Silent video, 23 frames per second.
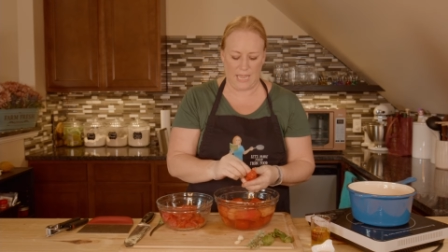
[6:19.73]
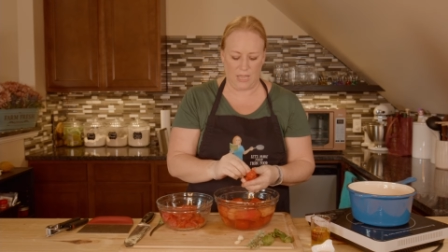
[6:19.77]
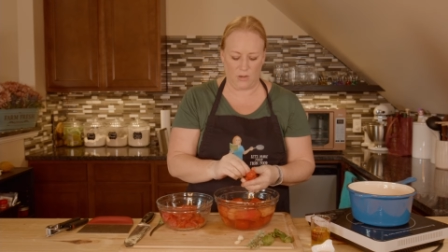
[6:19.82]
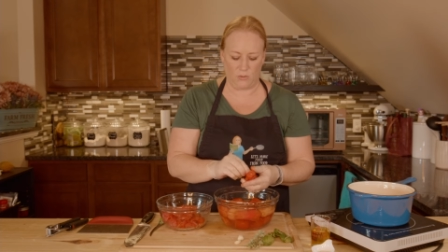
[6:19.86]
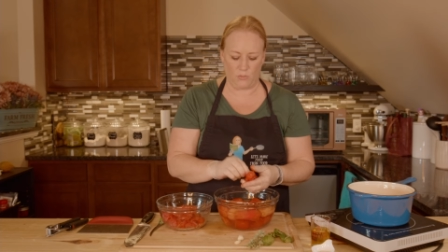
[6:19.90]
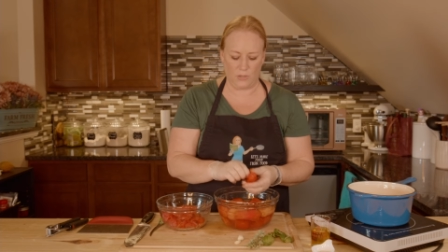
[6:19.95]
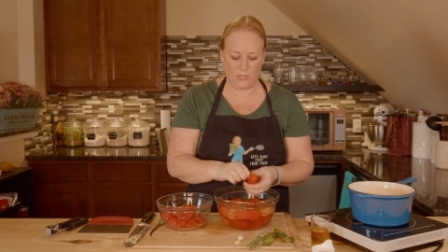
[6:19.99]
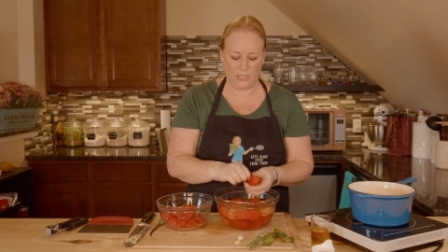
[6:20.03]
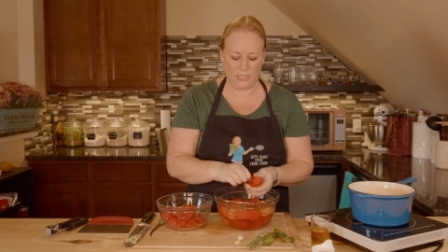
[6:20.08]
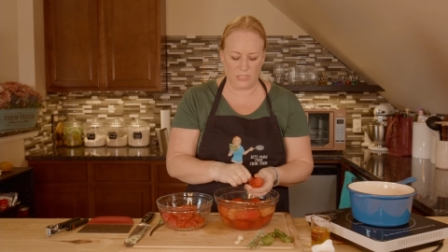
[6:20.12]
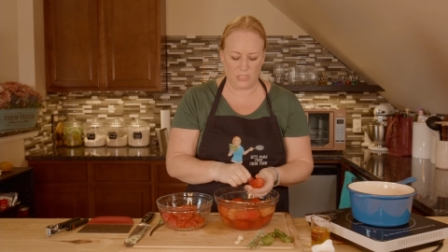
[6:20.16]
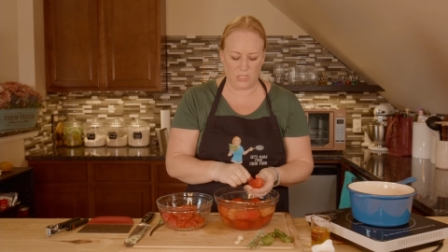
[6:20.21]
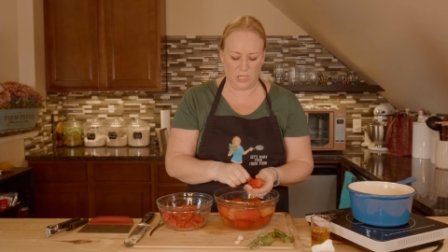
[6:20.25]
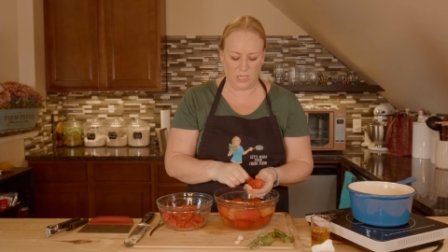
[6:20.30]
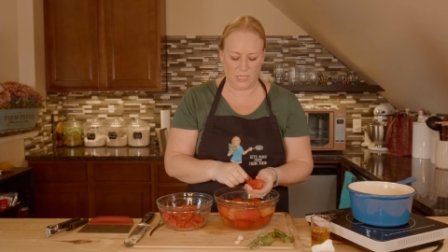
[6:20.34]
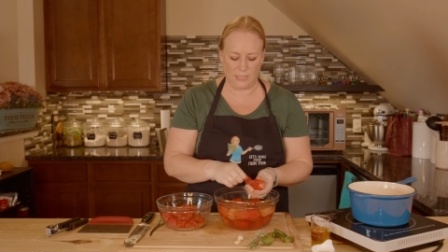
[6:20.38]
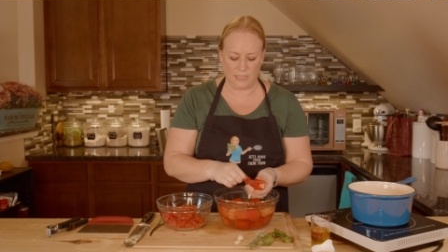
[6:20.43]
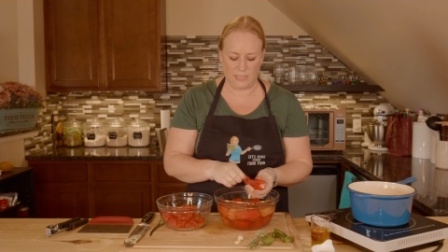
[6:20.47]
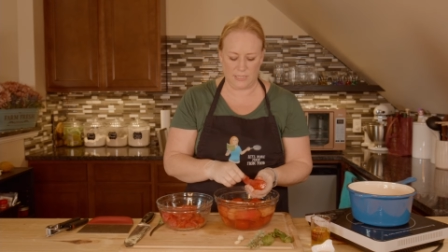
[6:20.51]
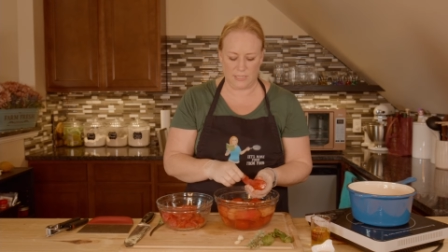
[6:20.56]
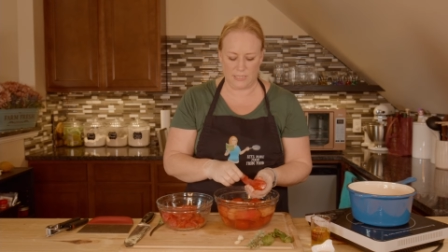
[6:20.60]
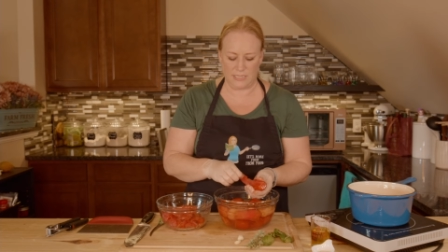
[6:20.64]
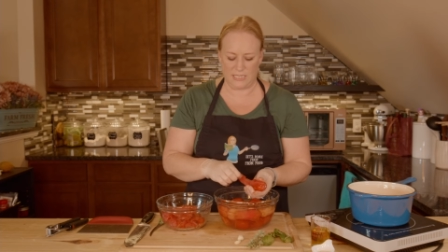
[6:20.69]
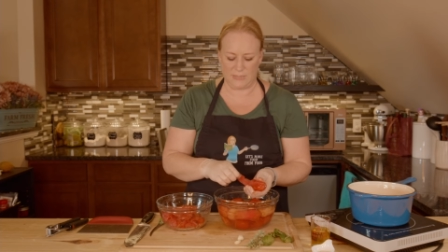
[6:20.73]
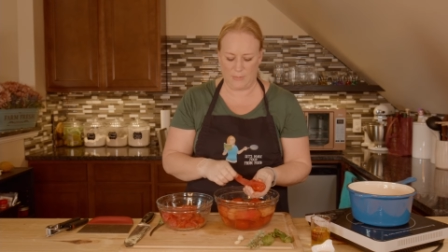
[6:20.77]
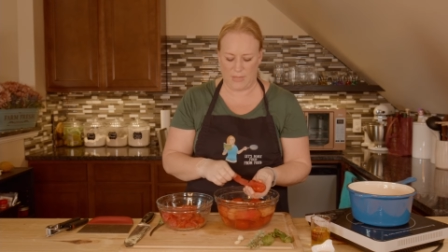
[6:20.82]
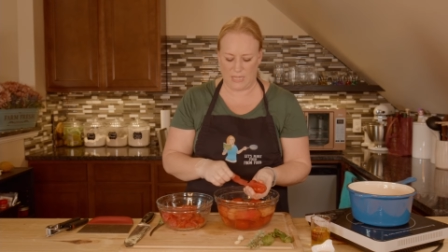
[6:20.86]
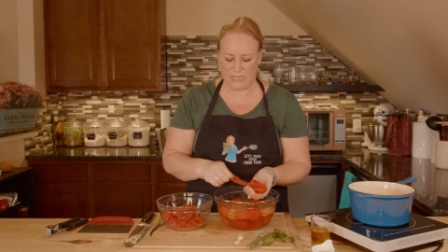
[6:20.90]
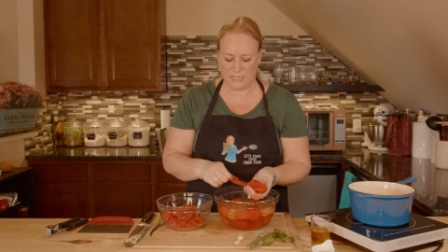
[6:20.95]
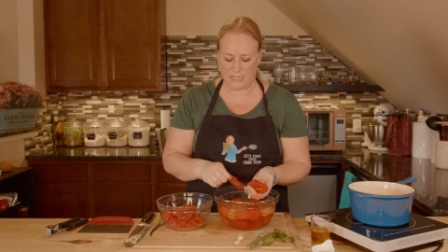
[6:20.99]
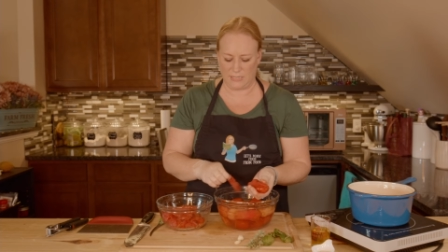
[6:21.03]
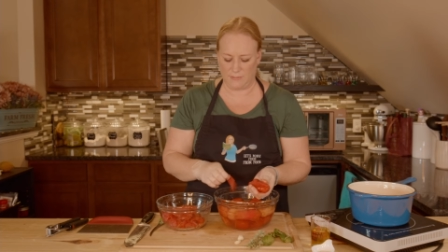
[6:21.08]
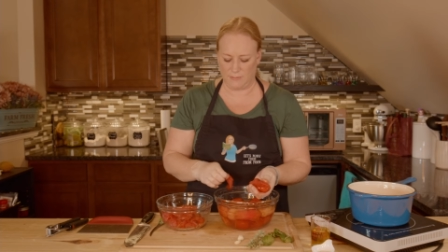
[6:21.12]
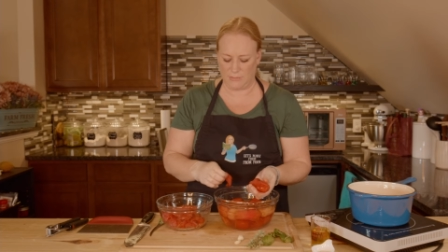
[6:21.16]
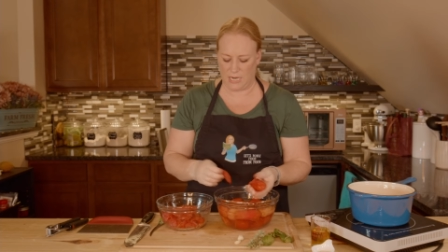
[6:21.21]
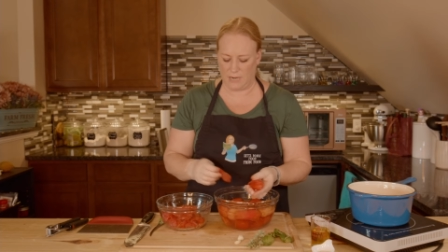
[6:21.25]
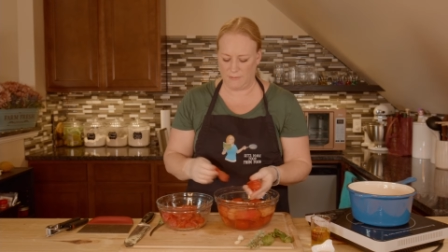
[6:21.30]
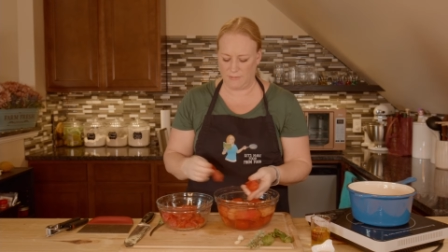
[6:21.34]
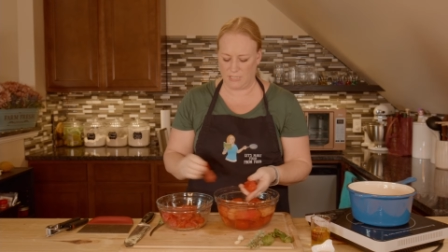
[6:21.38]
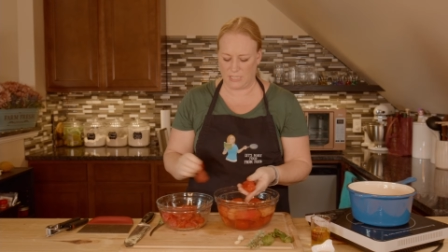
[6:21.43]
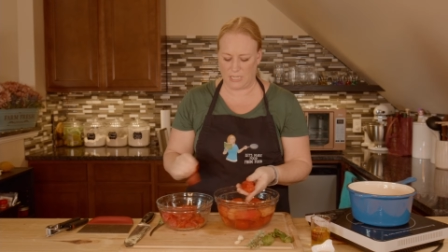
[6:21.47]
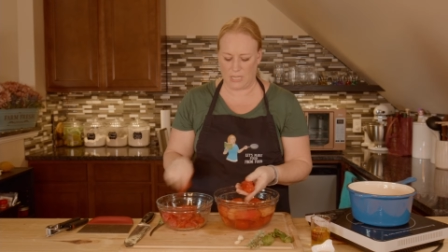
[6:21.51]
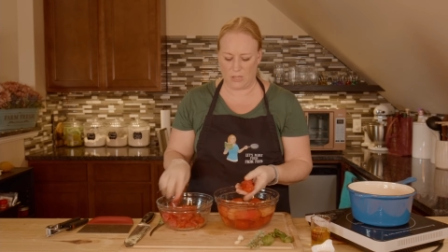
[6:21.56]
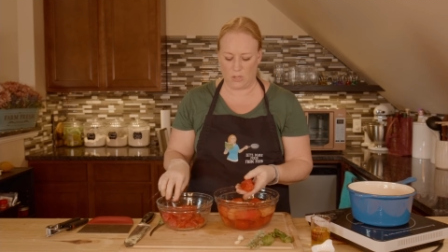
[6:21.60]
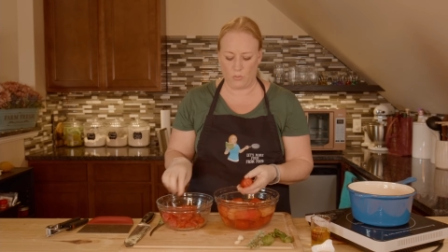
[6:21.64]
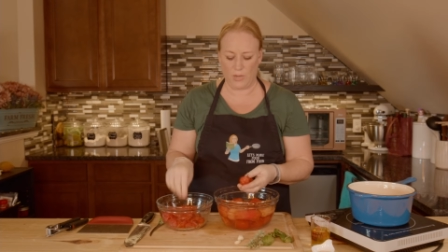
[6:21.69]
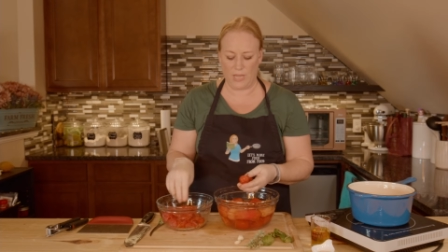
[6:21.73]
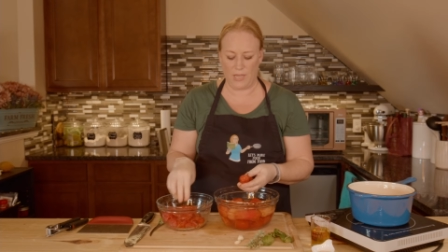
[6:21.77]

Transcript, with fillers: and really just spend some time together.